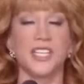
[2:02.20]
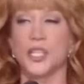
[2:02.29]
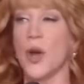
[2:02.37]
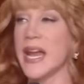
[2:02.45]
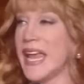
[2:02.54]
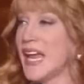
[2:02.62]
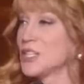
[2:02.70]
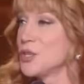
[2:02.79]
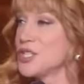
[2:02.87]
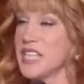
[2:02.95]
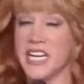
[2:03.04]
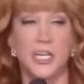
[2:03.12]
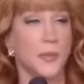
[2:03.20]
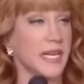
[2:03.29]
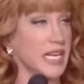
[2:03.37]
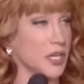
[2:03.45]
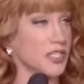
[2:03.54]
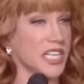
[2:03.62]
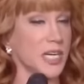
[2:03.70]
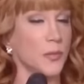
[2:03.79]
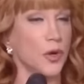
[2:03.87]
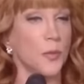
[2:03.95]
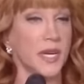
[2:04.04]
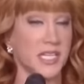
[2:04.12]
okay, so I can't do stand up in heels
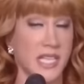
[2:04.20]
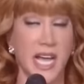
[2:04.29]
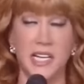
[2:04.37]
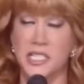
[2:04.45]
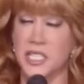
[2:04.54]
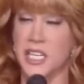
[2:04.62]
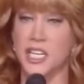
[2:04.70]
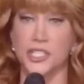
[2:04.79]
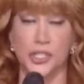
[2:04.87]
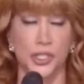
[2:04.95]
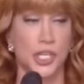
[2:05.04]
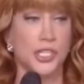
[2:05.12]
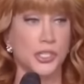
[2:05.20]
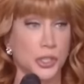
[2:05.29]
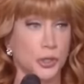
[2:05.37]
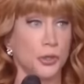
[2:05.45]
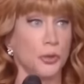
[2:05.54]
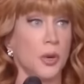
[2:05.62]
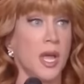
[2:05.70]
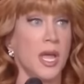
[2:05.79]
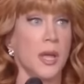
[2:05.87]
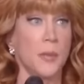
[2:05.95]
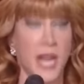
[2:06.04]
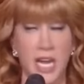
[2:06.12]
anymore because honestly, it's just too
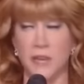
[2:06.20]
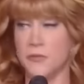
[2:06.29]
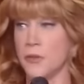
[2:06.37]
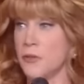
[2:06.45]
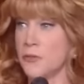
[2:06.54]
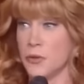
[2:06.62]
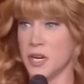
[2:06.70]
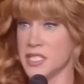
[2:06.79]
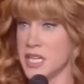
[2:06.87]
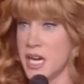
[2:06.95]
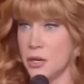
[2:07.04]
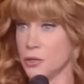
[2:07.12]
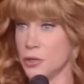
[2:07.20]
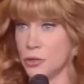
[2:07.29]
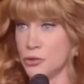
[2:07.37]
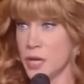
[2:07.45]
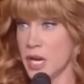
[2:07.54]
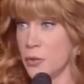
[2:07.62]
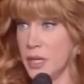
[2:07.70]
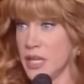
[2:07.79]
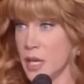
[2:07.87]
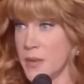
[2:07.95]
painful for a tired old drag queen